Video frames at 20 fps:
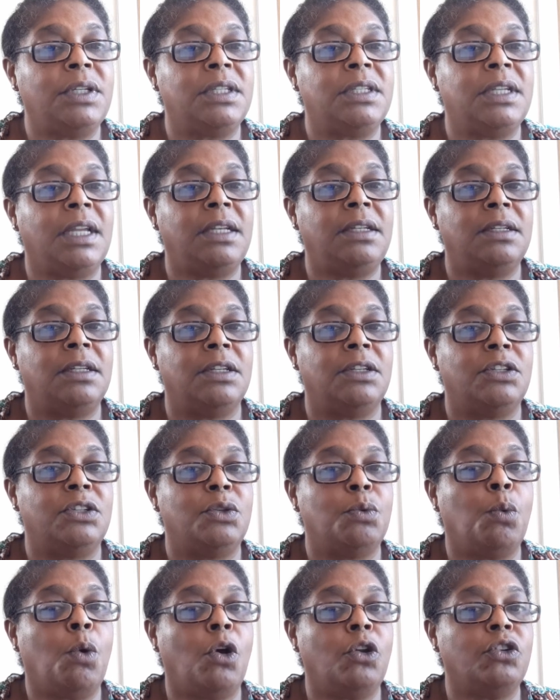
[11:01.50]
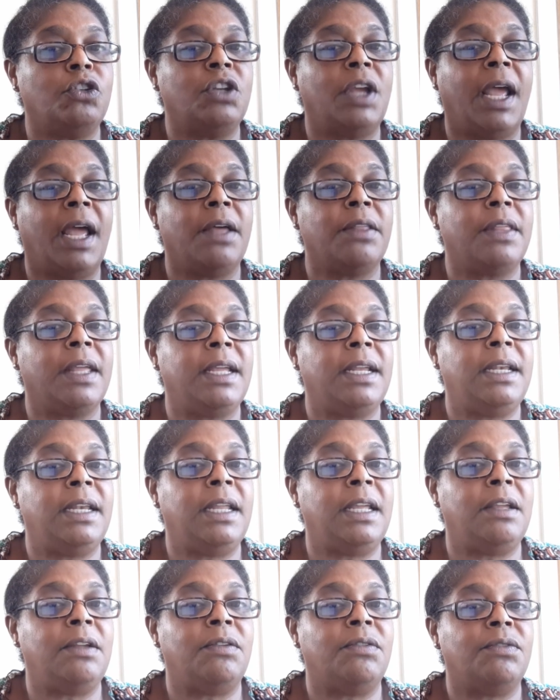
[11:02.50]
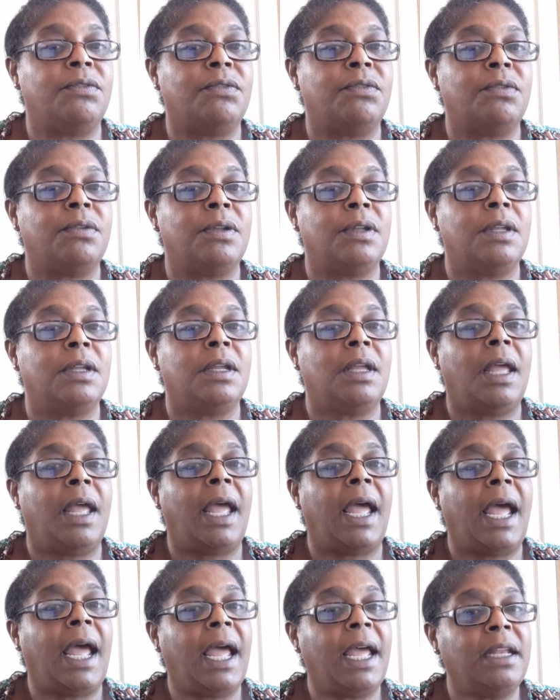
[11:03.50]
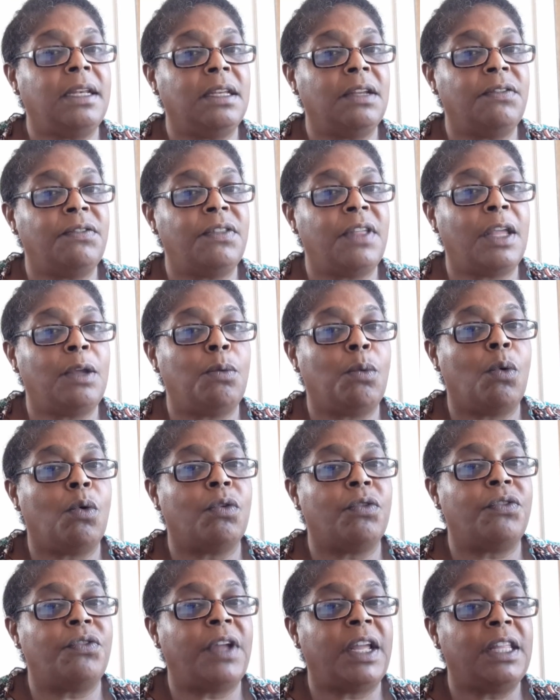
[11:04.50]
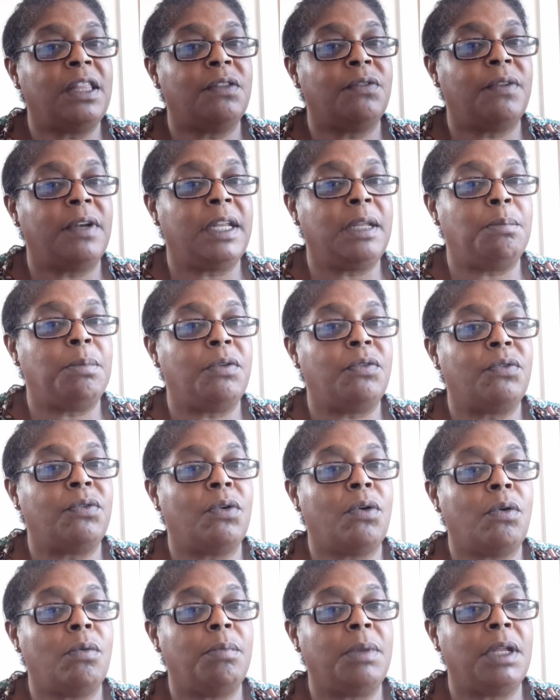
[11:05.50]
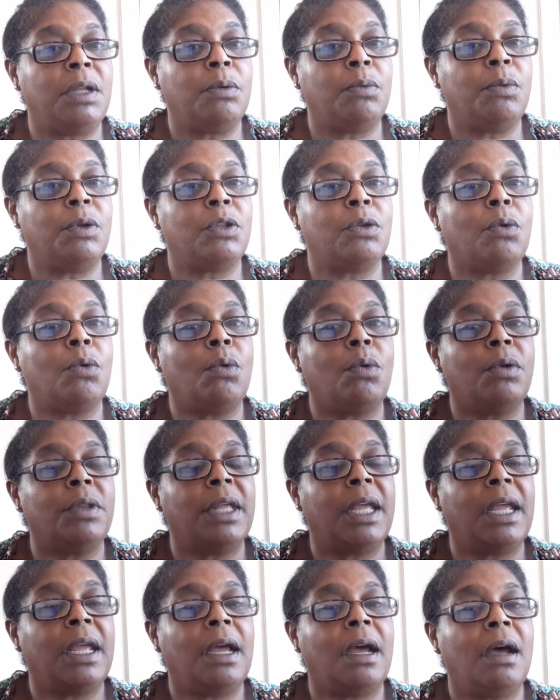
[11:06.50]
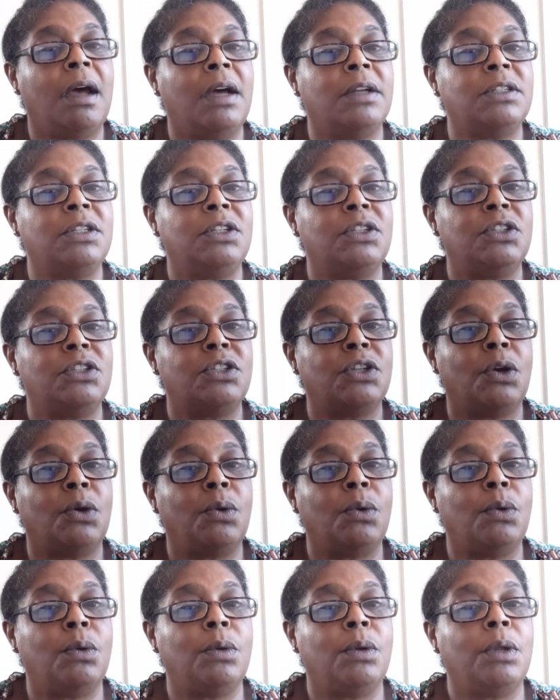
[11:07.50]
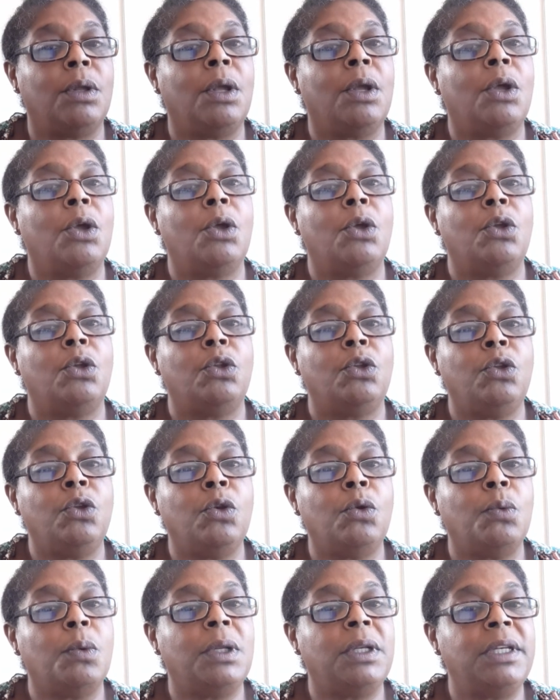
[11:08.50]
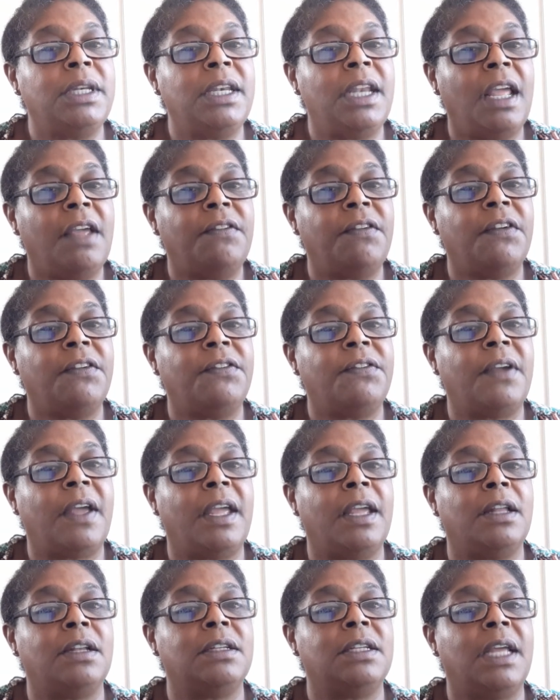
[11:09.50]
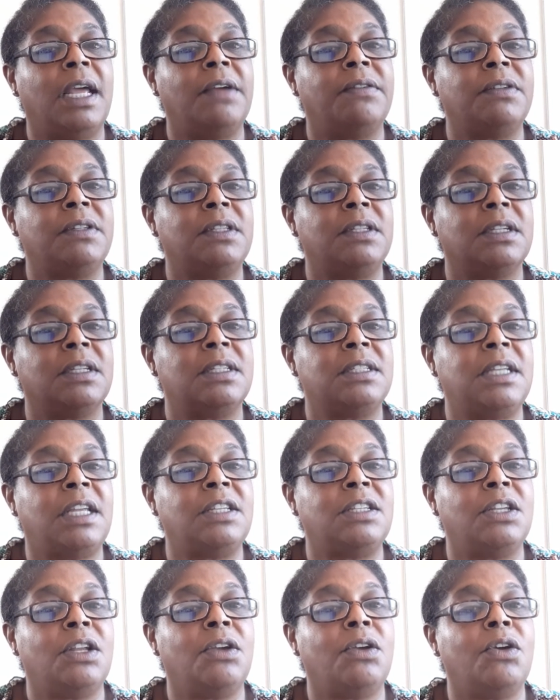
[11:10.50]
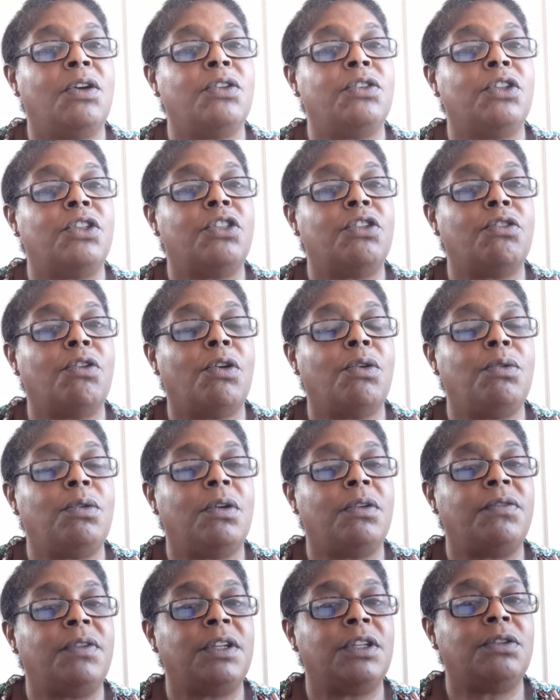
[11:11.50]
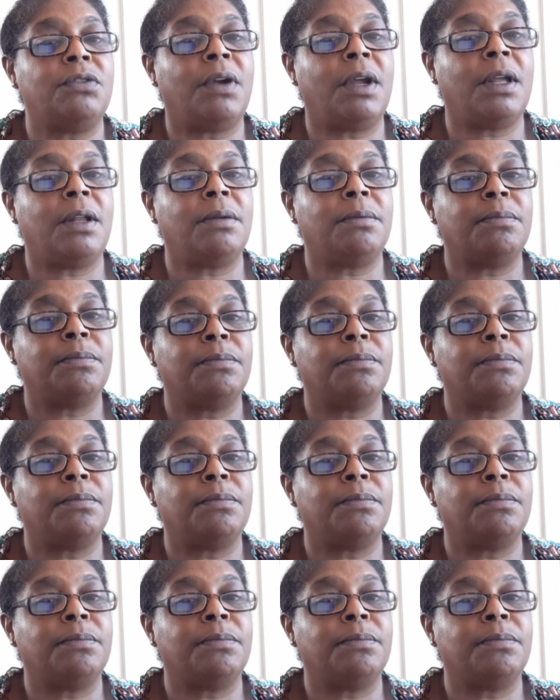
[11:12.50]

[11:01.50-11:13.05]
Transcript: descendants watch how they live, and if they walk faithfully before me with all their heart and soul, you will never fail to have a successor on the throne of Israel."